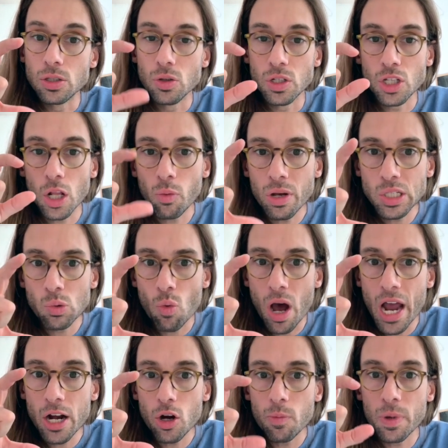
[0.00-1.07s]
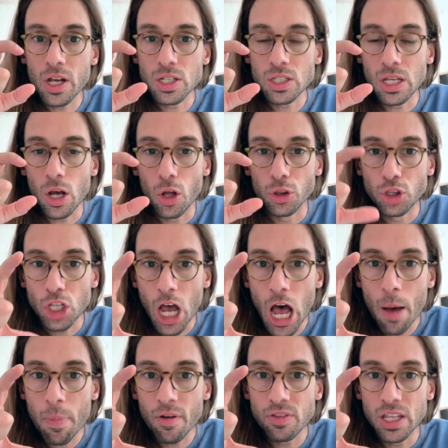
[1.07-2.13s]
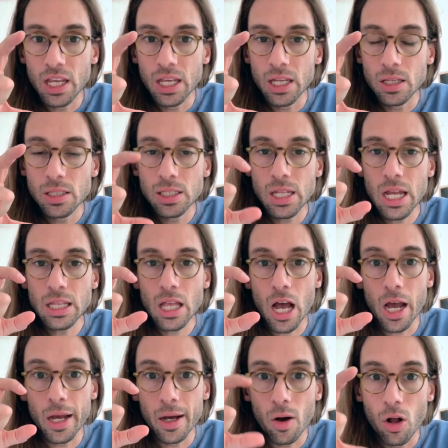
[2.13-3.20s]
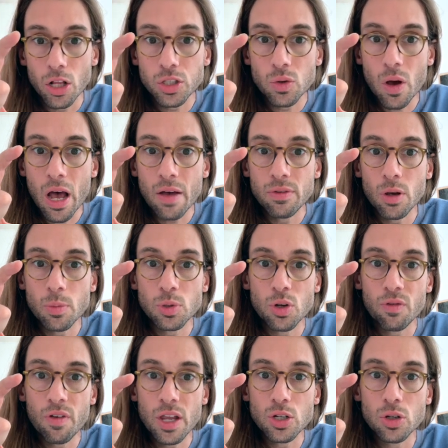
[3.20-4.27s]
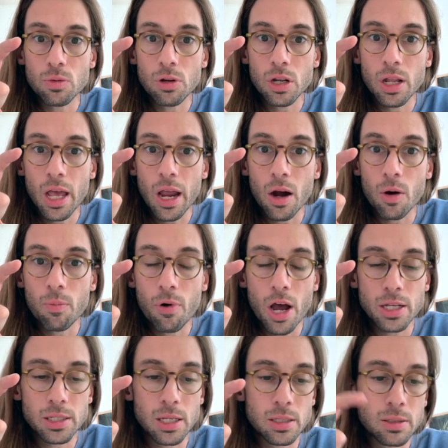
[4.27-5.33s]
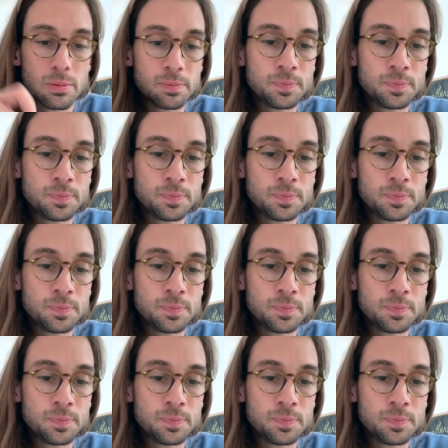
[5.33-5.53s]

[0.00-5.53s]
So it's always wider because on top of the hidden state, I also have the observation error process.